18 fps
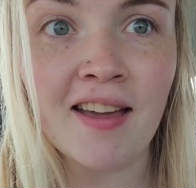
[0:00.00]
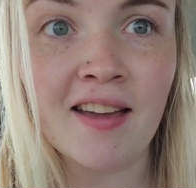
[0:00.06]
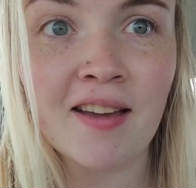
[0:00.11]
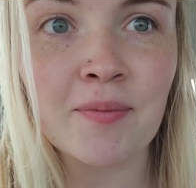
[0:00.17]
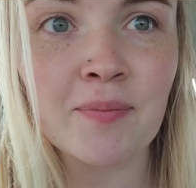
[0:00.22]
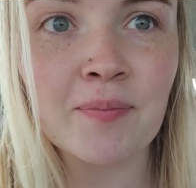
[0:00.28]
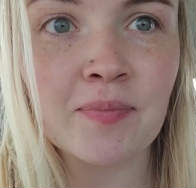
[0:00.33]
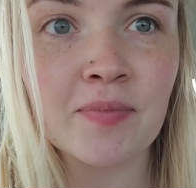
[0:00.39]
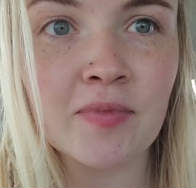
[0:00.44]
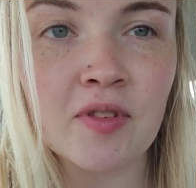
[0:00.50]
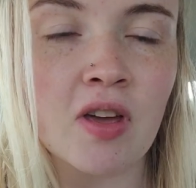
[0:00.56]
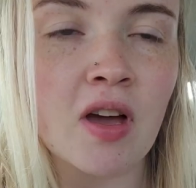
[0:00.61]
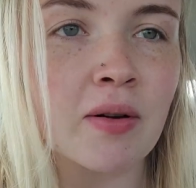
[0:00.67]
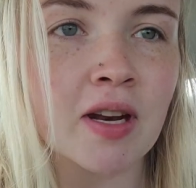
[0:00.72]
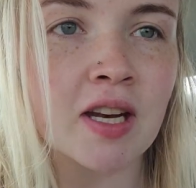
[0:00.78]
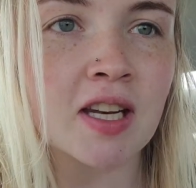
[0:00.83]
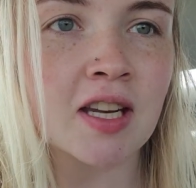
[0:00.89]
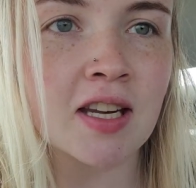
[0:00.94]
okay,
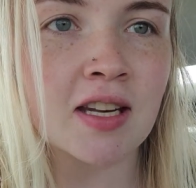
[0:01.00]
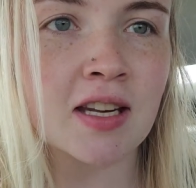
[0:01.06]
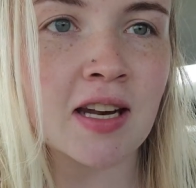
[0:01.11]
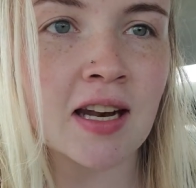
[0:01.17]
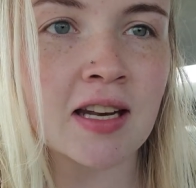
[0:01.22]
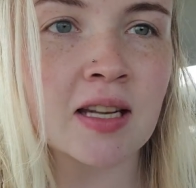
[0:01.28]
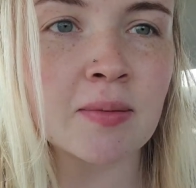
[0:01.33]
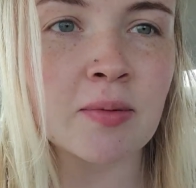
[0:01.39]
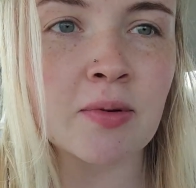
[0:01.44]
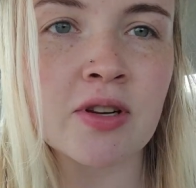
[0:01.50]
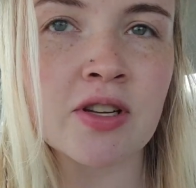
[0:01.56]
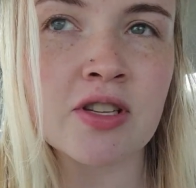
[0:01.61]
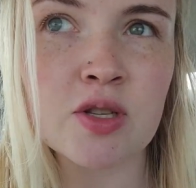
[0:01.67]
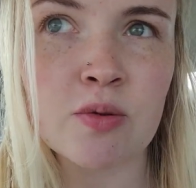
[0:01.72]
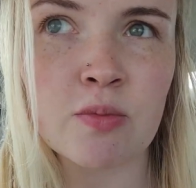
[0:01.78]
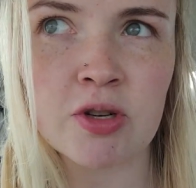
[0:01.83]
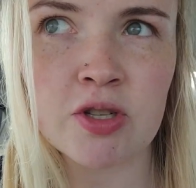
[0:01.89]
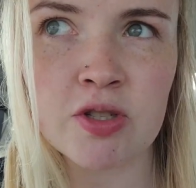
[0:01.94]
got what I needed. Ended up going
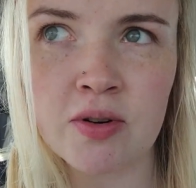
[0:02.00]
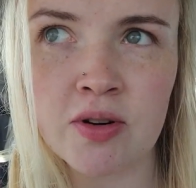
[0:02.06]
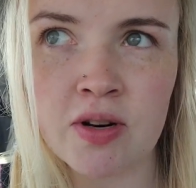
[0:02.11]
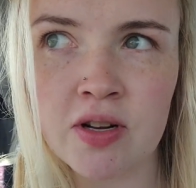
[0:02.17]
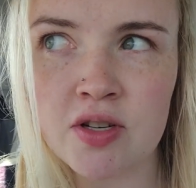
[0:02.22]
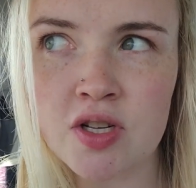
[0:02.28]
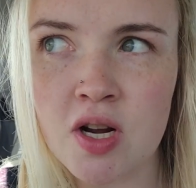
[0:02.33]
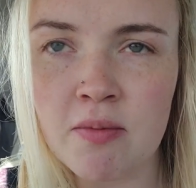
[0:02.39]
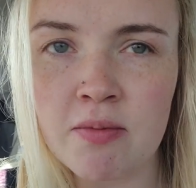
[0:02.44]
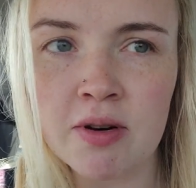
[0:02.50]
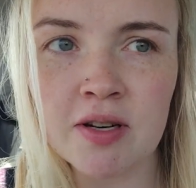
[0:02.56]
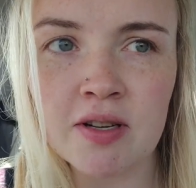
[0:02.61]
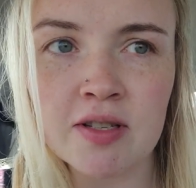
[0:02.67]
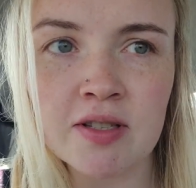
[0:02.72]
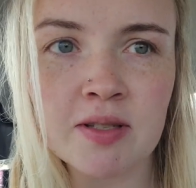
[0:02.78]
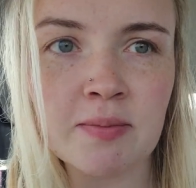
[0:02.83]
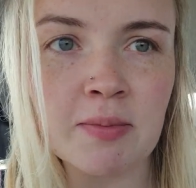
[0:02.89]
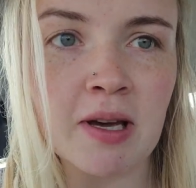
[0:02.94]
to Superstore, not
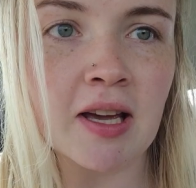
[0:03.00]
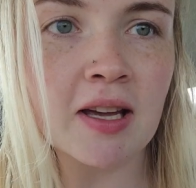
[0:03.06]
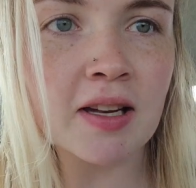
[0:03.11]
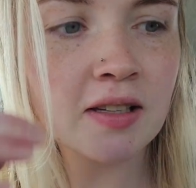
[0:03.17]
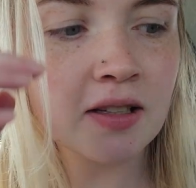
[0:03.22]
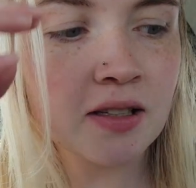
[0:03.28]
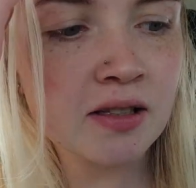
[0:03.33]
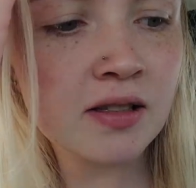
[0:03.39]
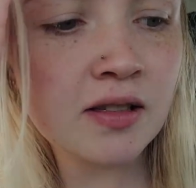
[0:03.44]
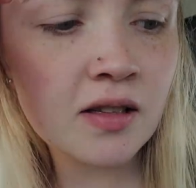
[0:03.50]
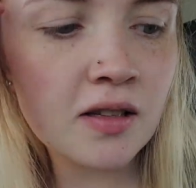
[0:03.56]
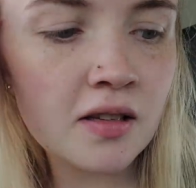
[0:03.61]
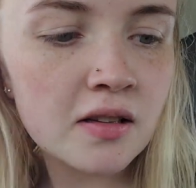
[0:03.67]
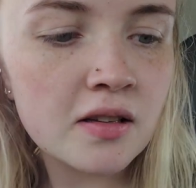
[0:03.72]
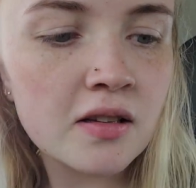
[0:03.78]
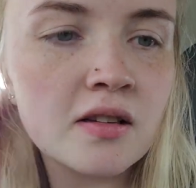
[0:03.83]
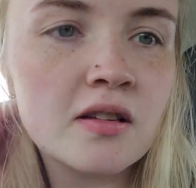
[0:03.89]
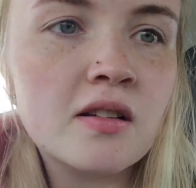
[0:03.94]
Shoppers, but
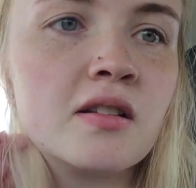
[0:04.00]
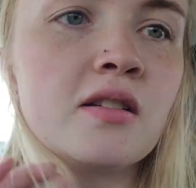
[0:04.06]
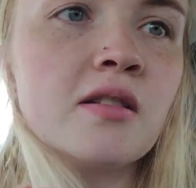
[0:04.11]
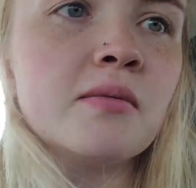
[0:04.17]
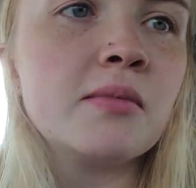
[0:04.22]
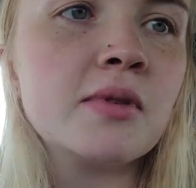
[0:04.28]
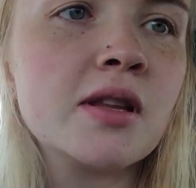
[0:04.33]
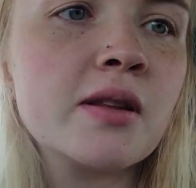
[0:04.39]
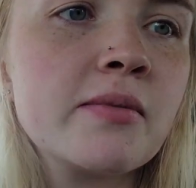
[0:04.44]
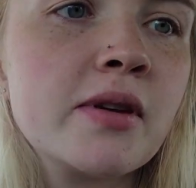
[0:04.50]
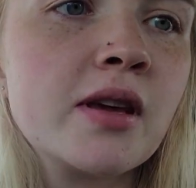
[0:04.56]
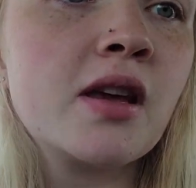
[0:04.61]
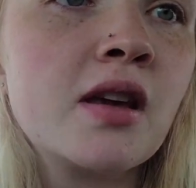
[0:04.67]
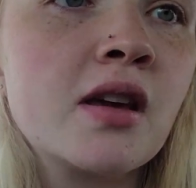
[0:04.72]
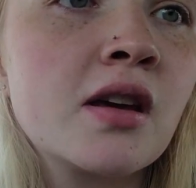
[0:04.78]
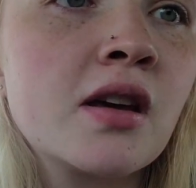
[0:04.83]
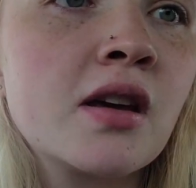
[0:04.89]
um, let me